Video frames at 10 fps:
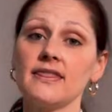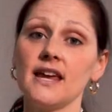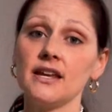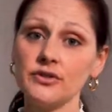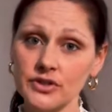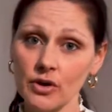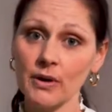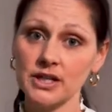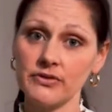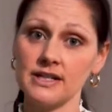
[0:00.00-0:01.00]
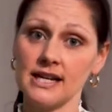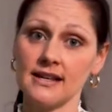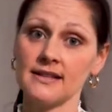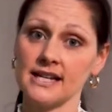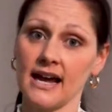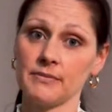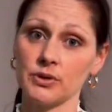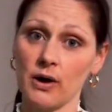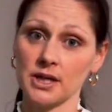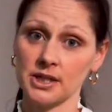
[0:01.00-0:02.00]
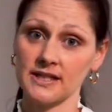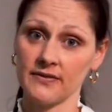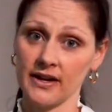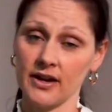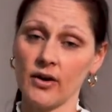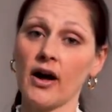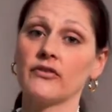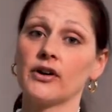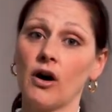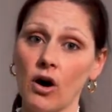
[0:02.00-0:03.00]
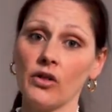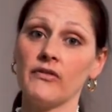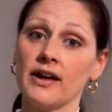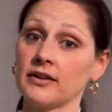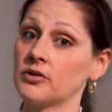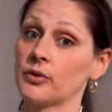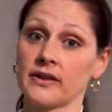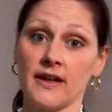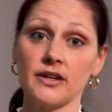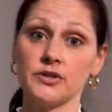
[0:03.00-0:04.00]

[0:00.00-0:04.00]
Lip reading: Thank you so much for taking the time to watch this video and for all the valued work that you